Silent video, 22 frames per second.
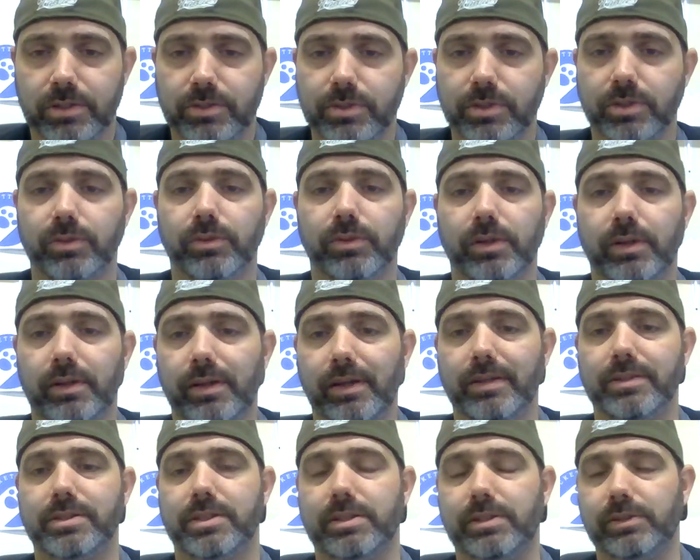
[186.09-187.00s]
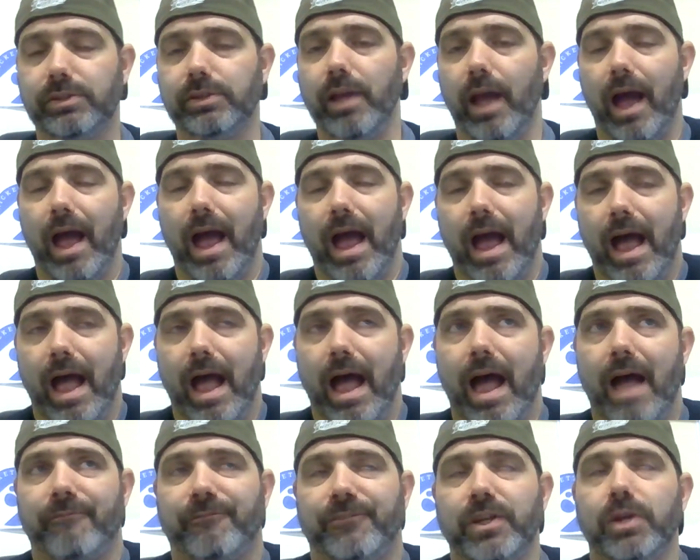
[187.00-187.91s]
So
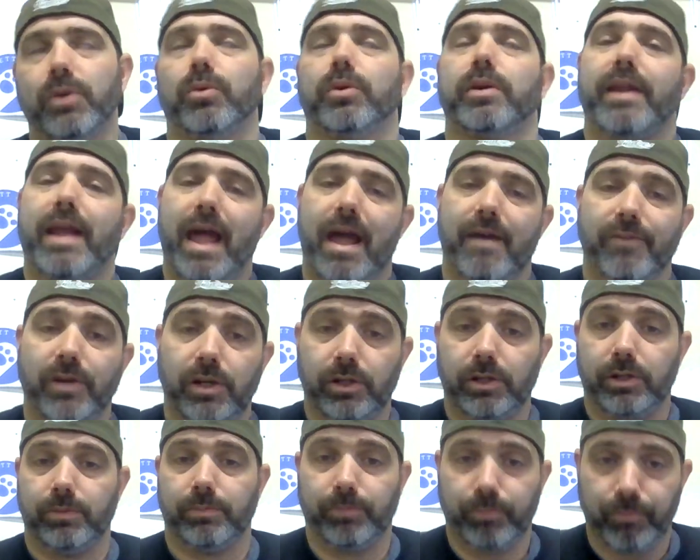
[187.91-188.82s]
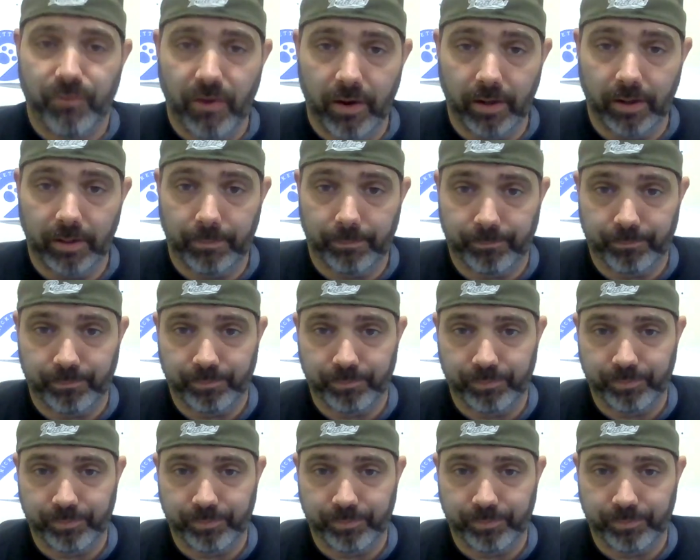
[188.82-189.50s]
I feel we're going to have a very,